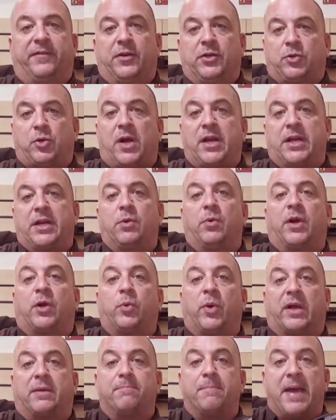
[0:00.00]
if you're trying to do a
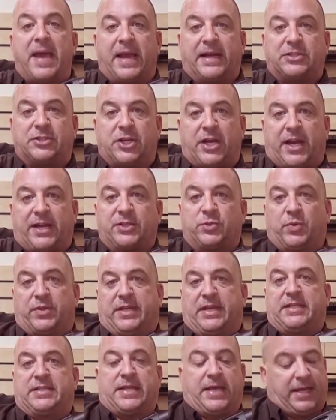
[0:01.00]
quick mag change with
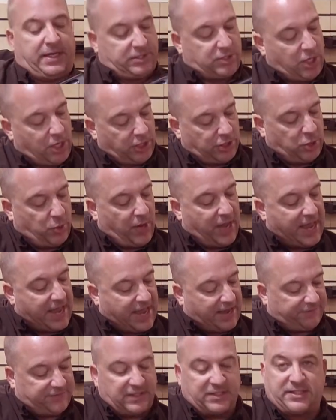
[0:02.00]
these things, you
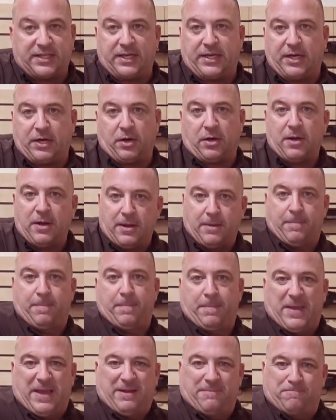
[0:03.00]
have to sit here
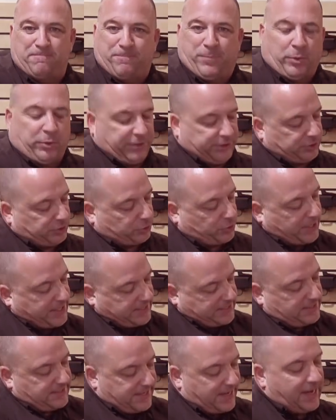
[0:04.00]
and pull it
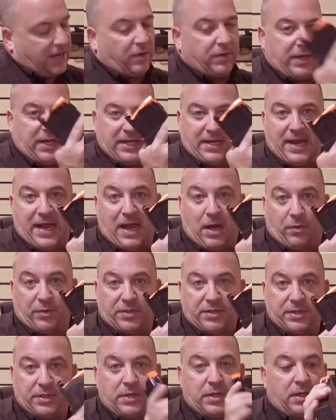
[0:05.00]
straight down and out.
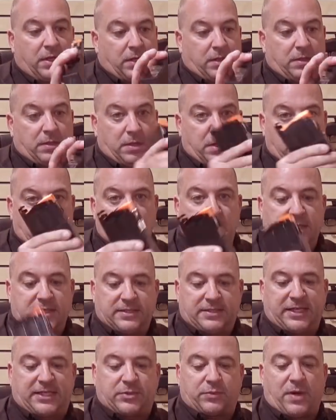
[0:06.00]

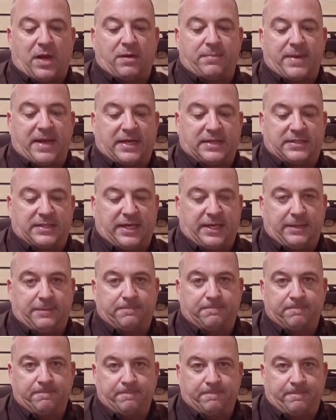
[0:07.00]
6-round
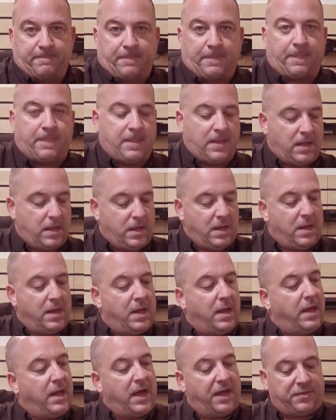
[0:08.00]
magazine.
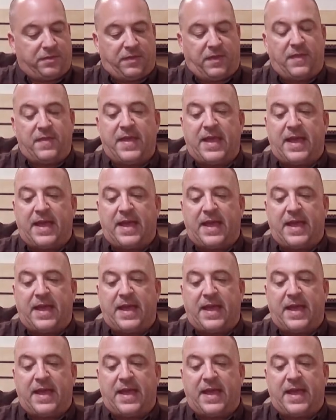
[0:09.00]
Other than